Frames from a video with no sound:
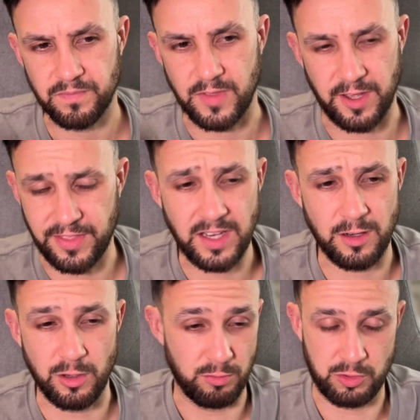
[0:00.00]
I
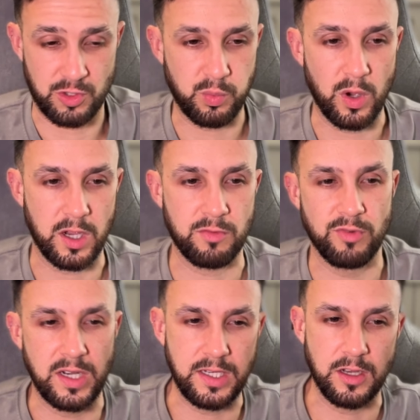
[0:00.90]
think just work
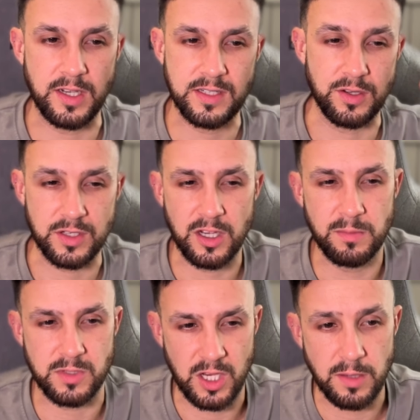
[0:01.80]
really nice. So in
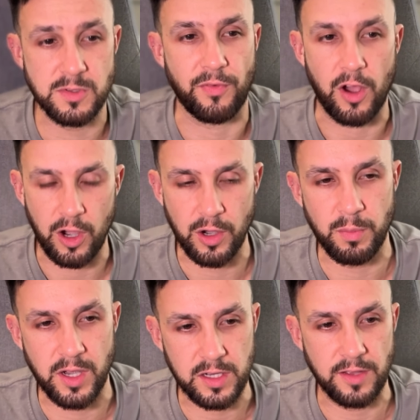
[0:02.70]
terms of
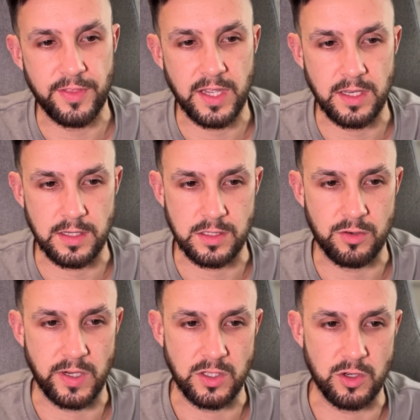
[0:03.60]
artwork, I think it does a
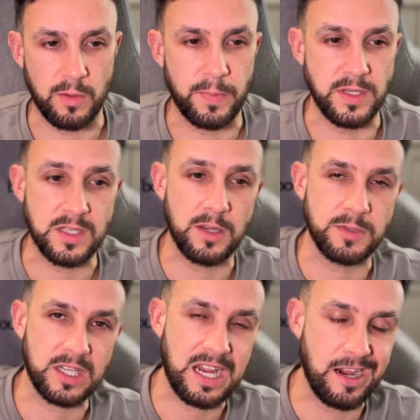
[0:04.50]
great job, but in terms
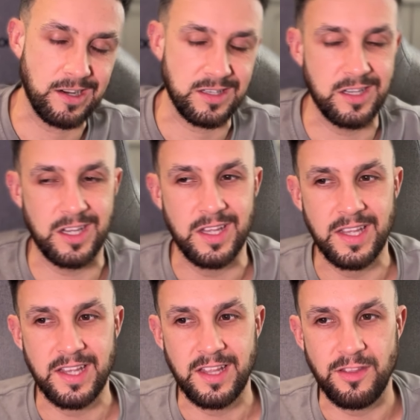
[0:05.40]
of character,
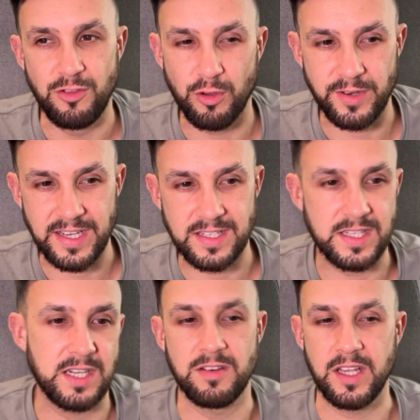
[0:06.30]
not
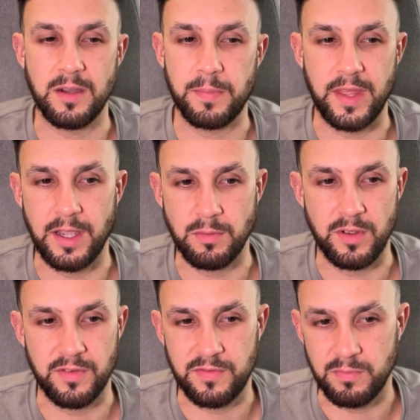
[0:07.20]
necessarily up there
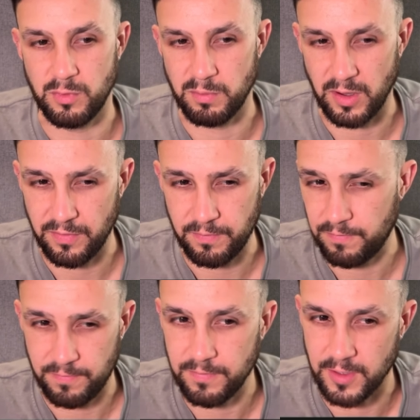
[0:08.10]
with my,
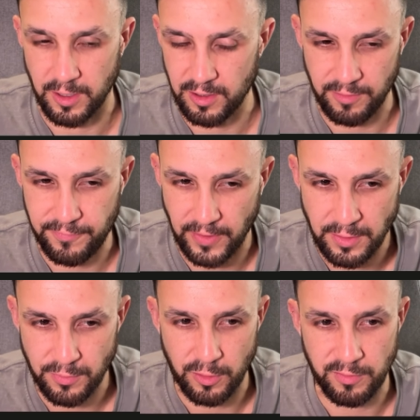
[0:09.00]
you know, a
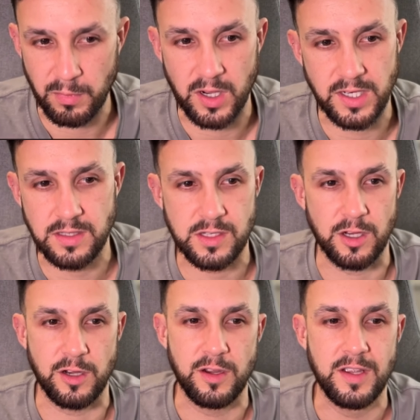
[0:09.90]
favorite of mine.
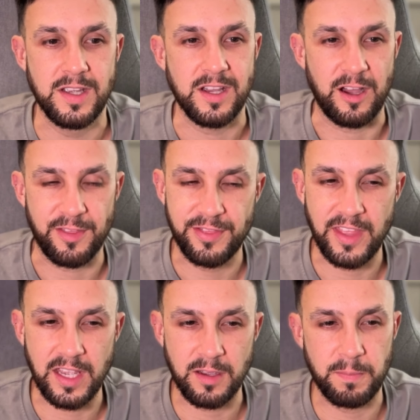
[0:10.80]
So I
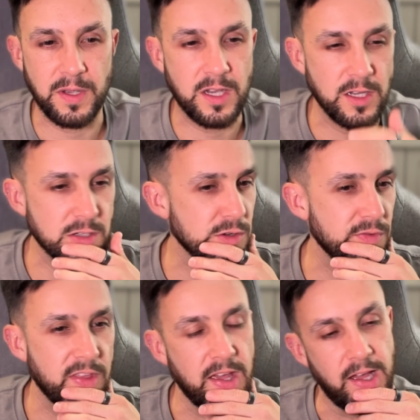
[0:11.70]
think because
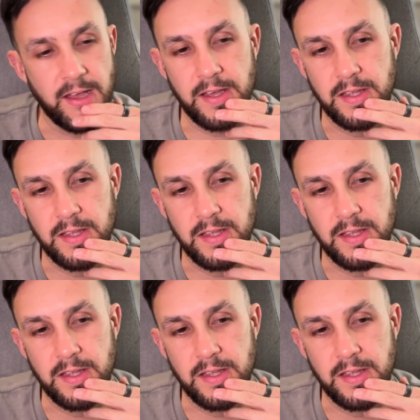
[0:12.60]
of that,